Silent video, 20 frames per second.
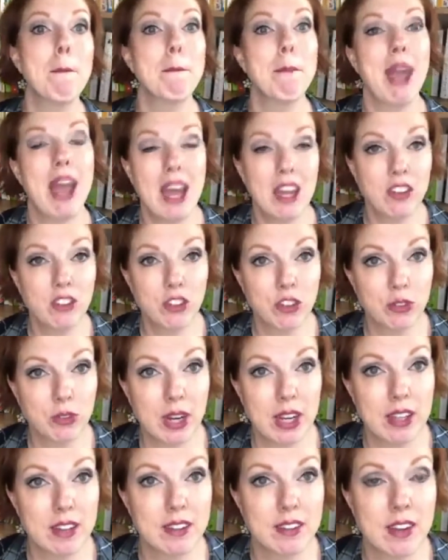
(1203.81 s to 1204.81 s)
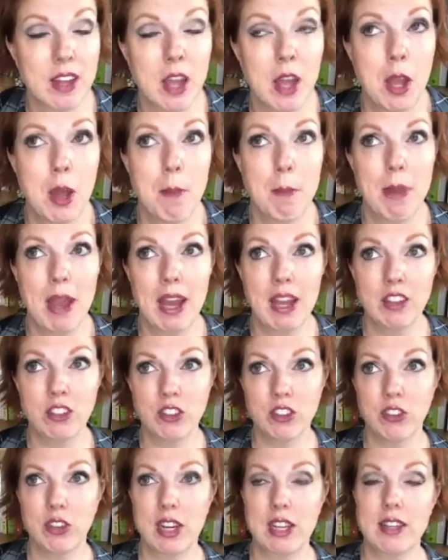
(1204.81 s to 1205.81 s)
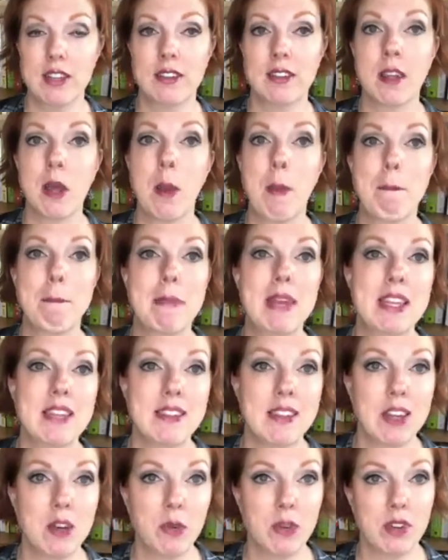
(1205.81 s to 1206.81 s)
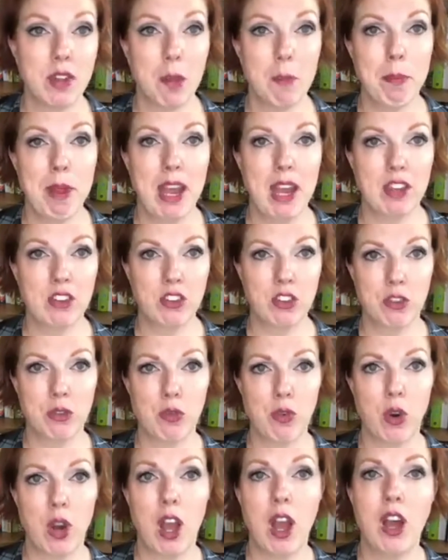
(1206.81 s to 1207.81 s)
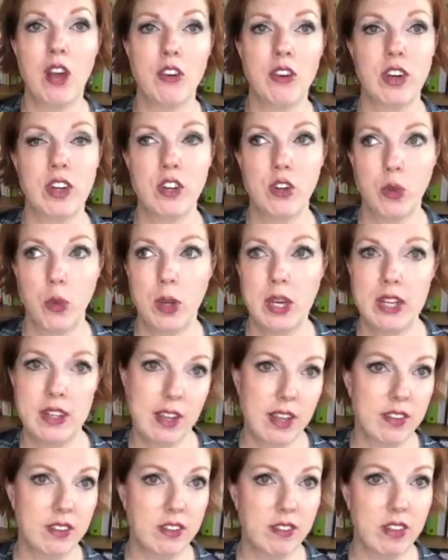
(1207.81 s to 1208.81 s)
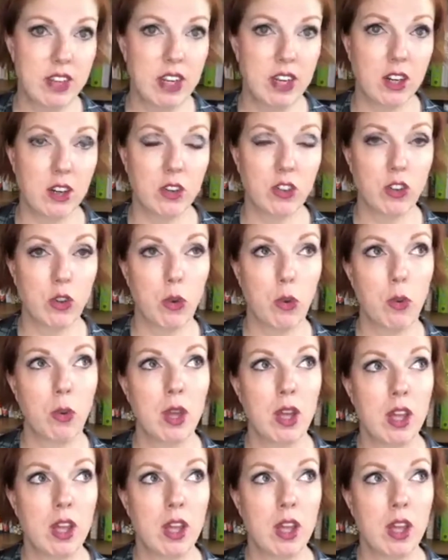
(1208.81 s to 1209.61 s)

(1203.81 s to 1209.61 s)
Pasture raised. Pasture raised means that it was on pasture for 120 days of the year, so